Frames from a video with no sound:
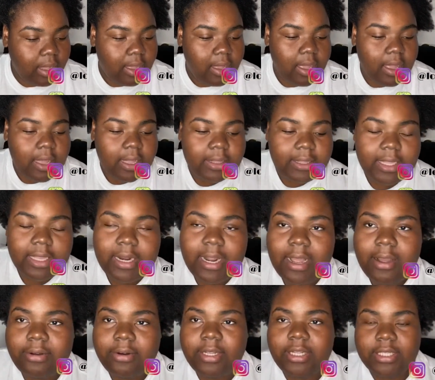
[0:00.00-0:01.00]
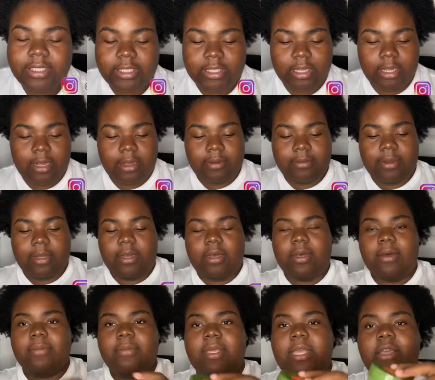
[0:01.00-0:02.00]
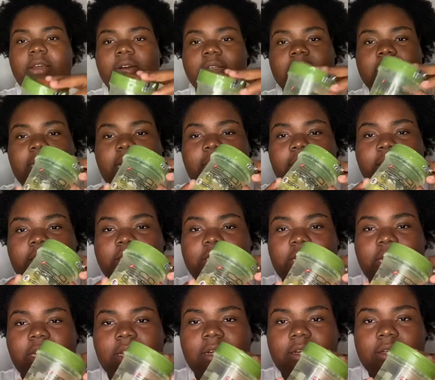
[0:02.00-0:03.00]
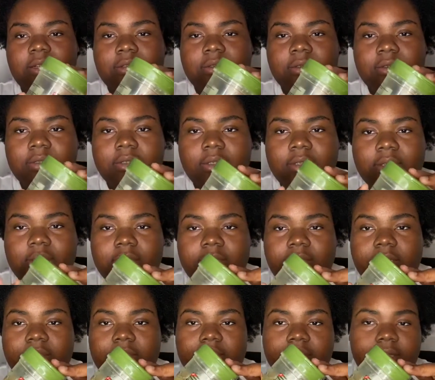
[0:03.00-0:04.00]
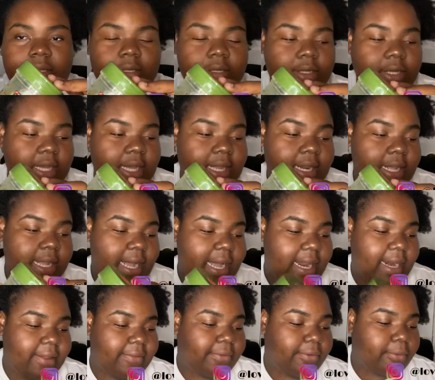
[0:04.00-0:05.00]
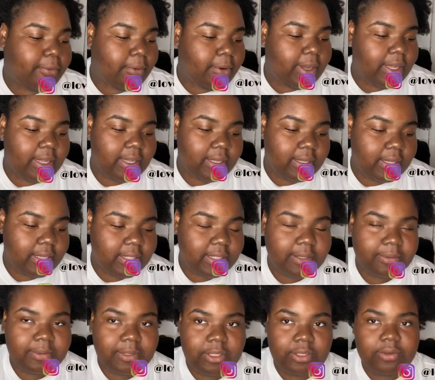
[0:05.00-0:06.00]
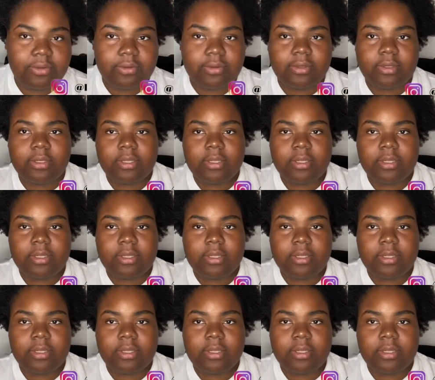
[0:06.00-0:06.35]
Then I'll need some Eco Styler gel. Any kind if you want, it's up to you.